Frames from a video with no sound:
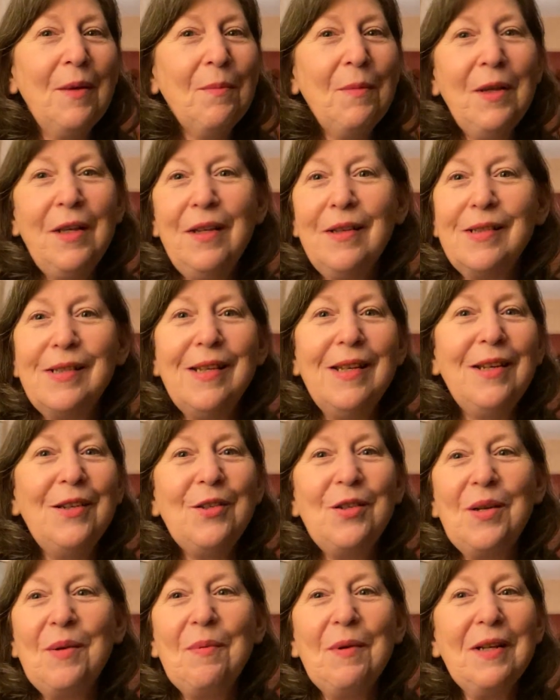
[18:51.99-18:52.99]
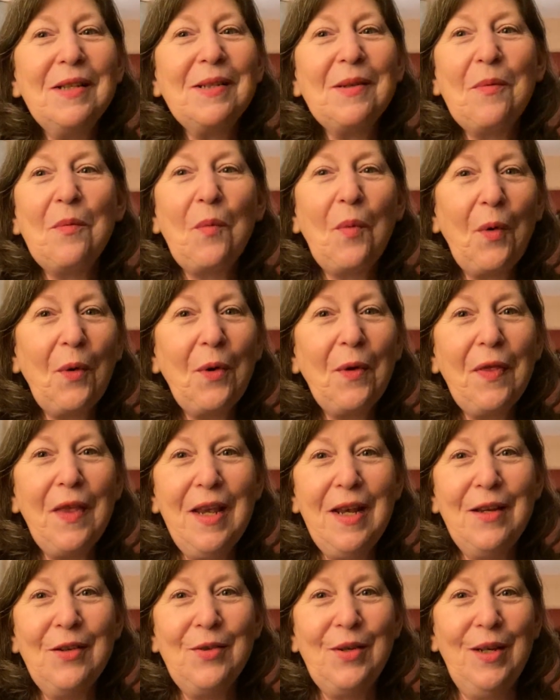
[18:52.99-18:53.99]
But you see, she wasn't
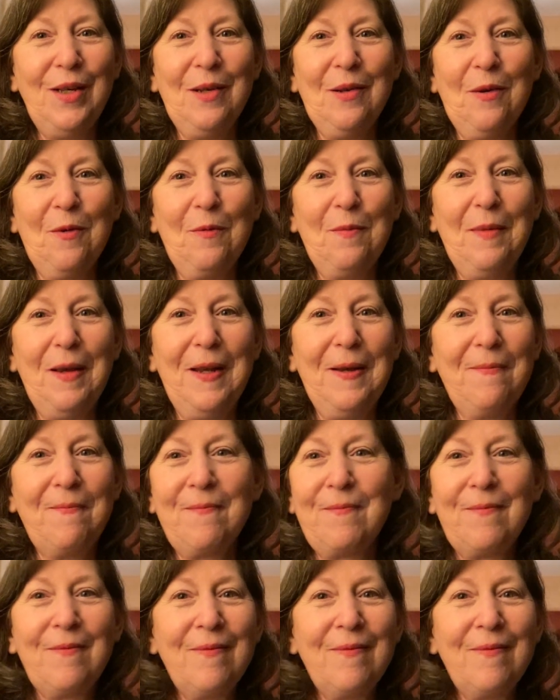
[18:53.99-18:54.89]
worthy, she told me.